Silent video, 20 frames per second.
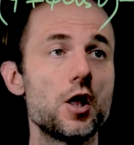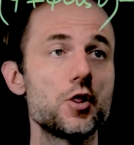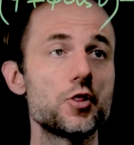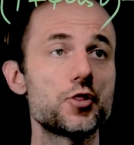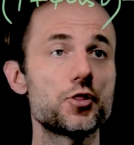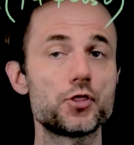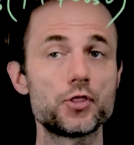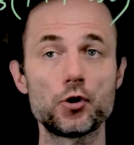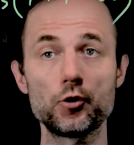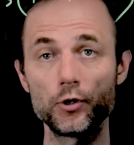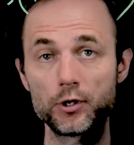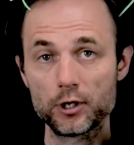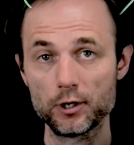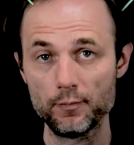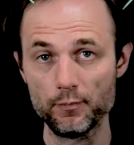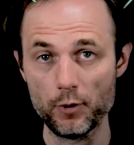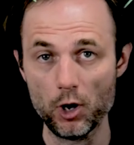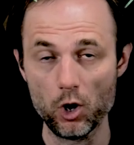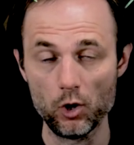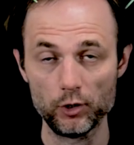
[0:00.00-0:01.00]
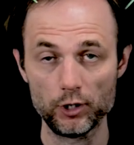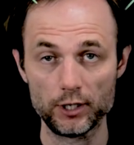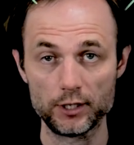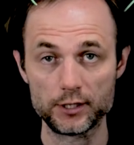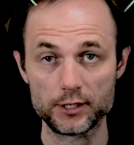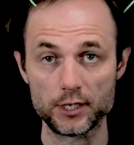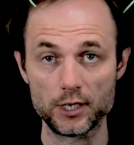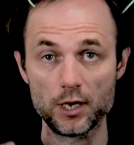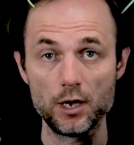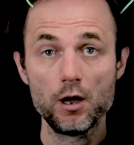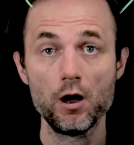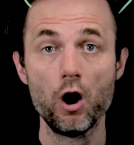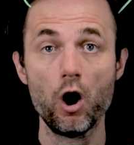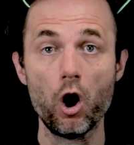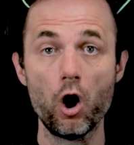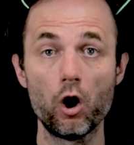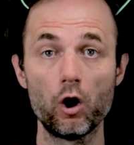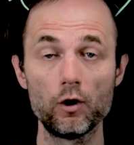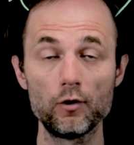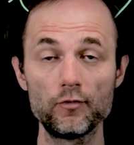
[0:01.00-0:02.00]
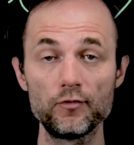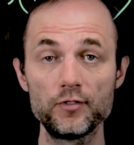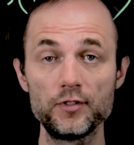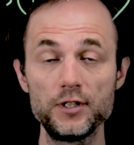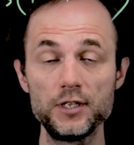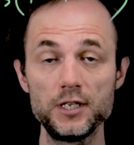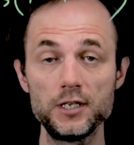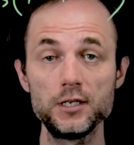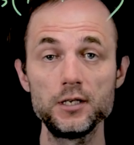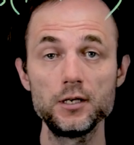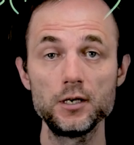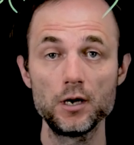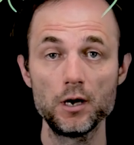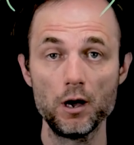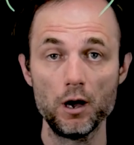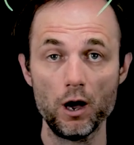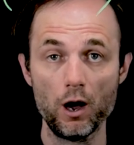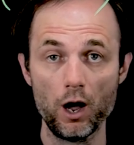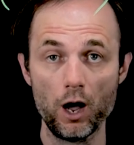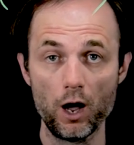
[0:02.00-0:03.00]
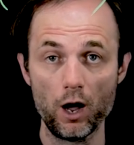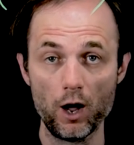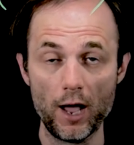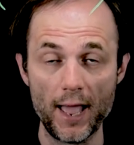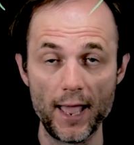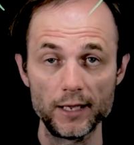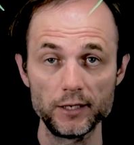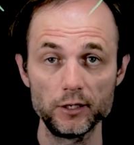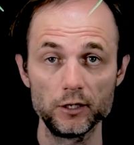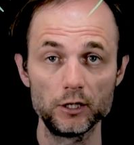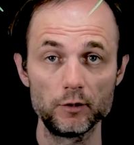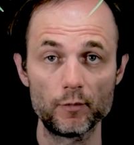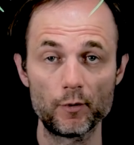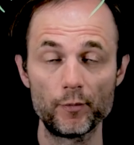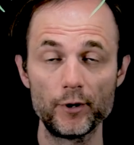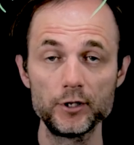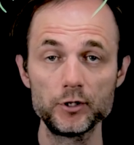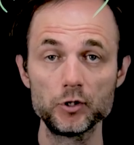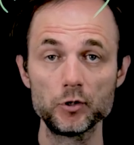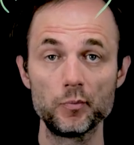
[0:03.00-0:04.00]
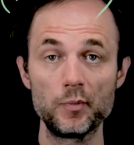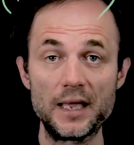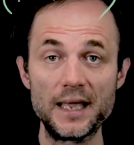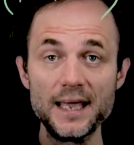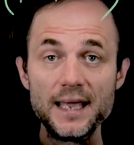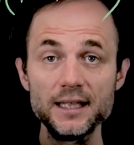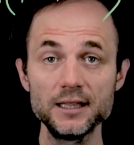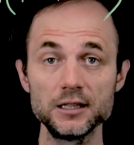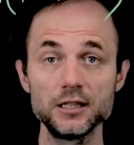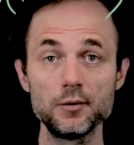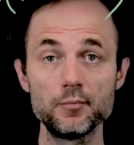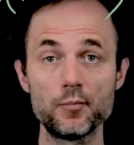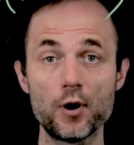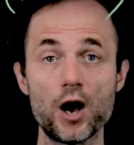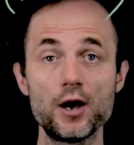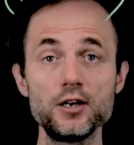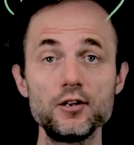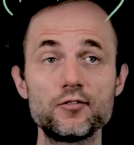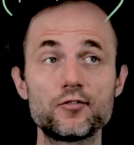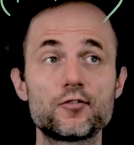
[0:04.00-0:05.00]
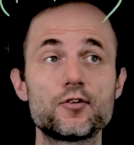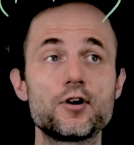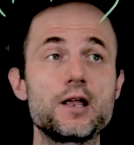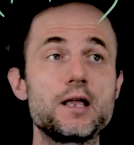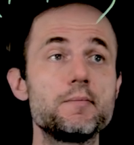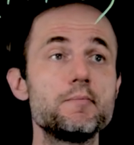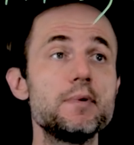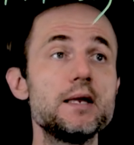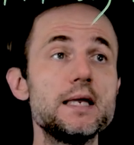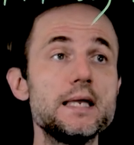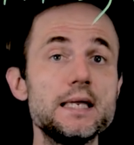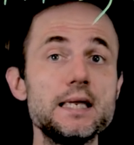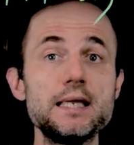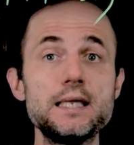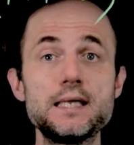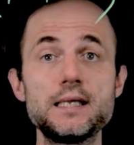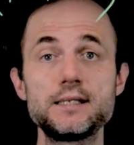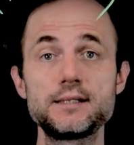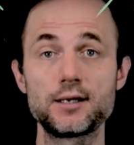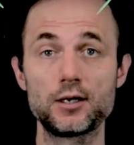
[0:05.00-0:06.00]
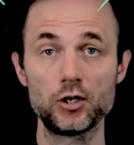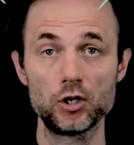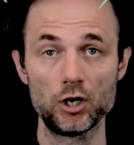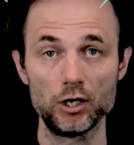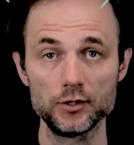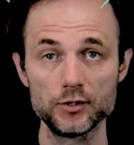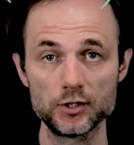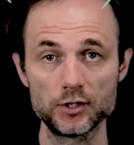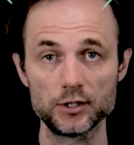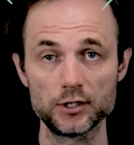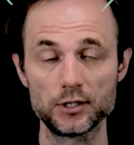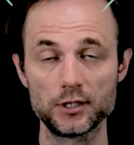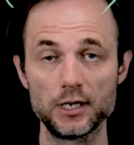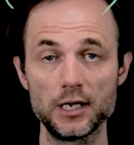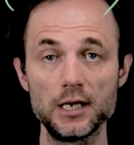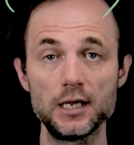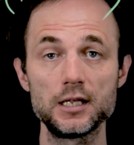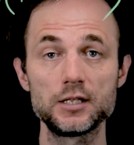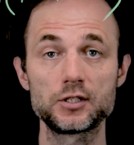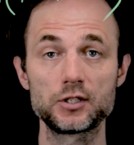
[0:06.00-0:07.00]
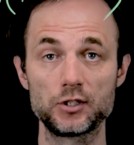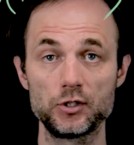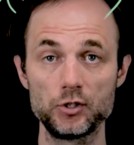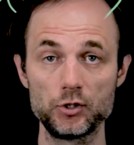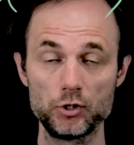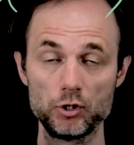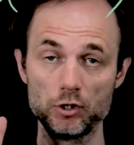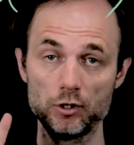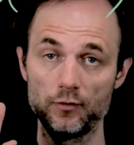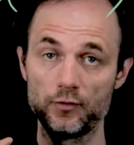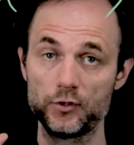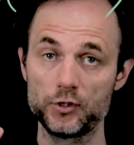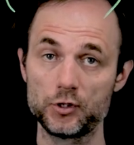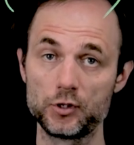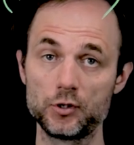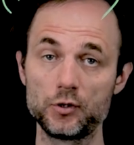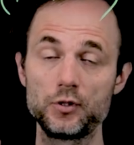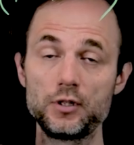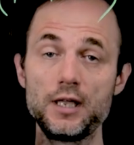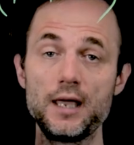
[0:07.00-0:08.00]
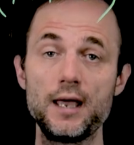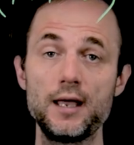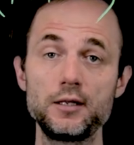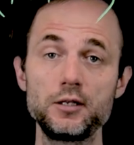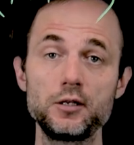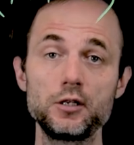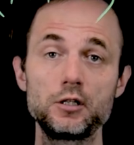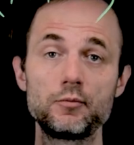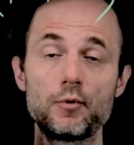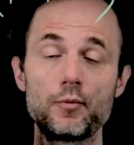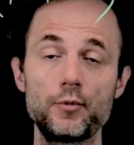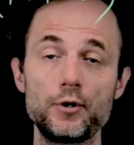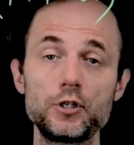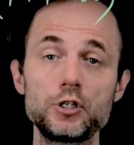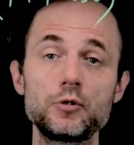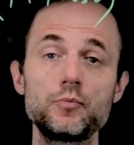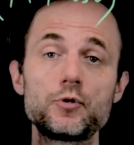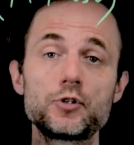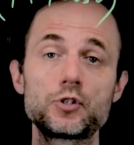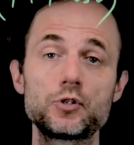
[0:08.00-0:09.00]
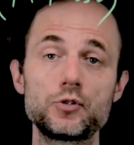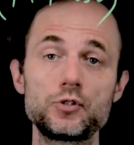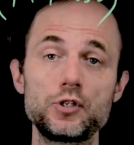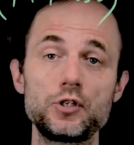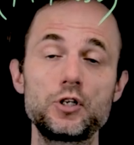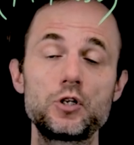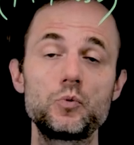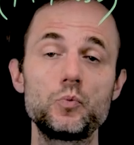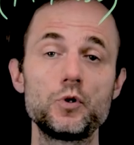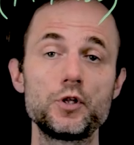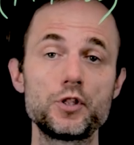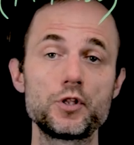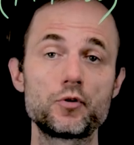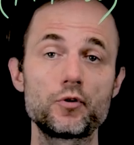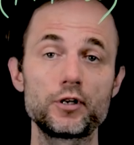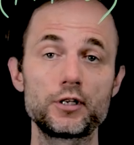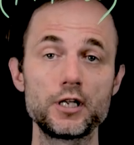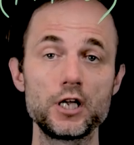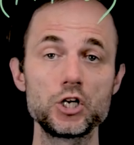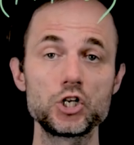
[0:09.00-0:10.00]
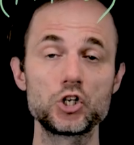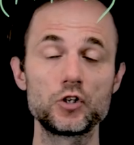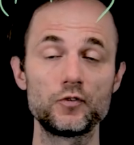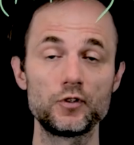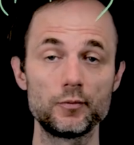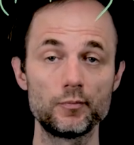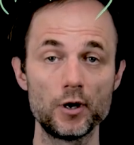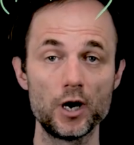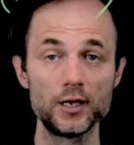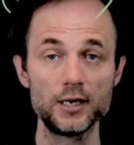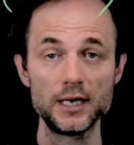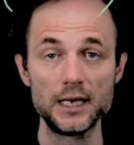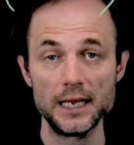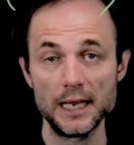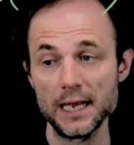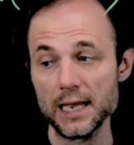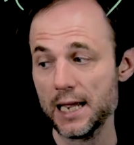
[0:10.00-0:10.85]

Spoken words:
third component of the angular momentum in the body frame is a constant. It's conserved. So the angular momentum associated with the rotation of the body